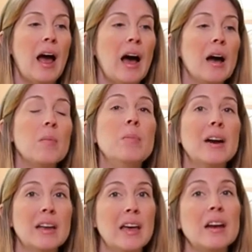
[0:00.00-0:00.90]
Uh,
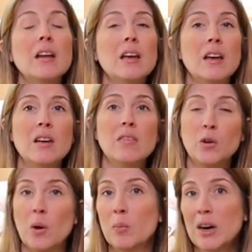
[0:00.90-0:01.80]
but again, if
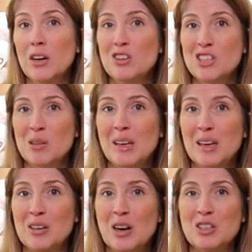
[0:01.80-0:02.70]
you are brand new to the
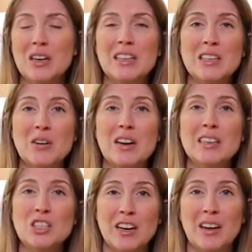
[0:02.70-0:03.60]
beginner dog training
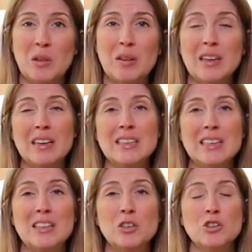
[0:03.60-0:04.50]
series, check out the playlist
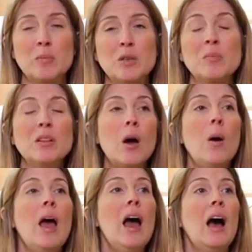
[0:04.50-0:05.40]
in the description
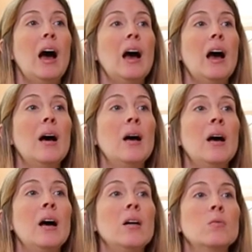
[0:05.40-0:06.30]
below.
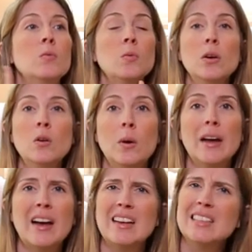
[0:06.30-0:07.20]
Uh, real
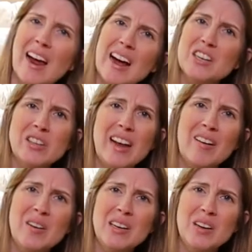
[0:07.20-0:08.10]
quick, because I actually
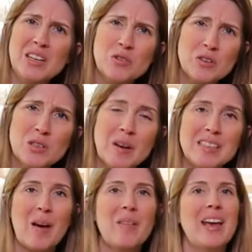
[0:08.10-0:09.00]
haven't even introduced myself